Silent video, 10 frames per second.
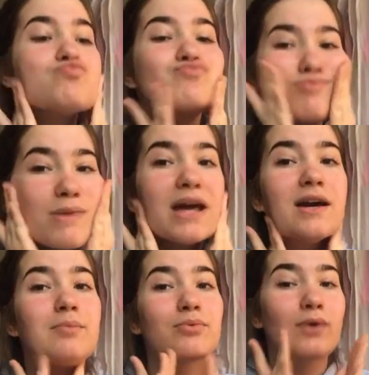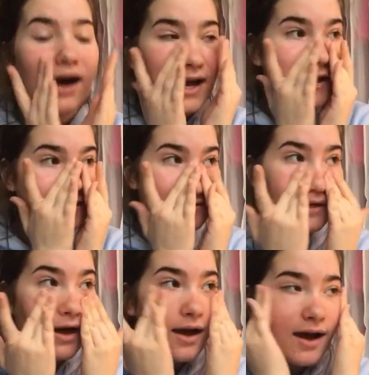makeup-wise,
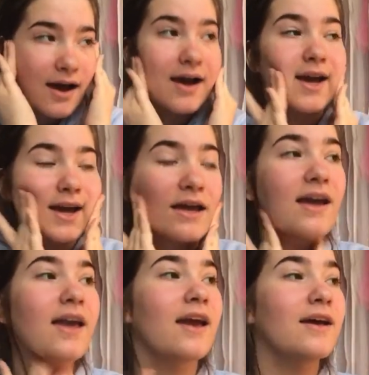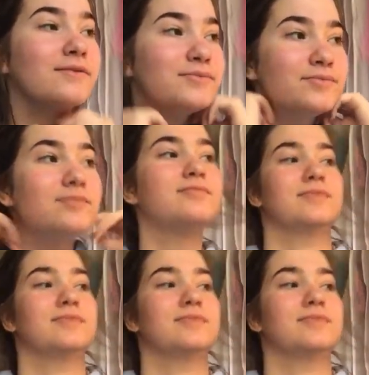I am,